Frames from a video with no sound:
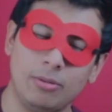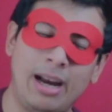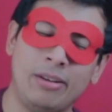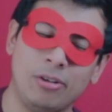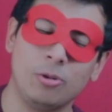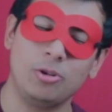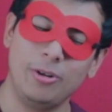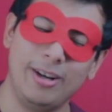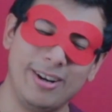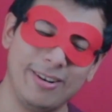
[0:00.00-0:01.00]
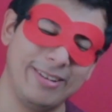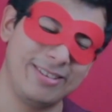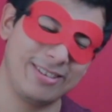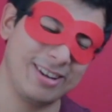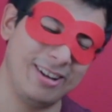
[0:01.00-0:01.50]
Icicle Jr.,
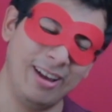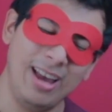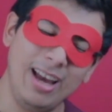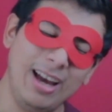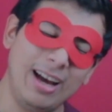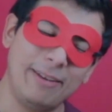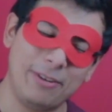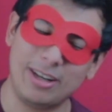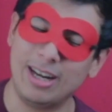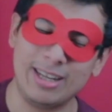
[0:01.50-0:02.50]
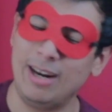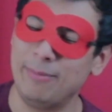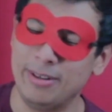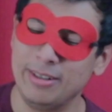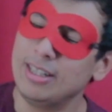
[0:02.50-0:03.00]
let's call him. I forgot
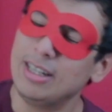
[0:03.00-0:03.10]
Cameron.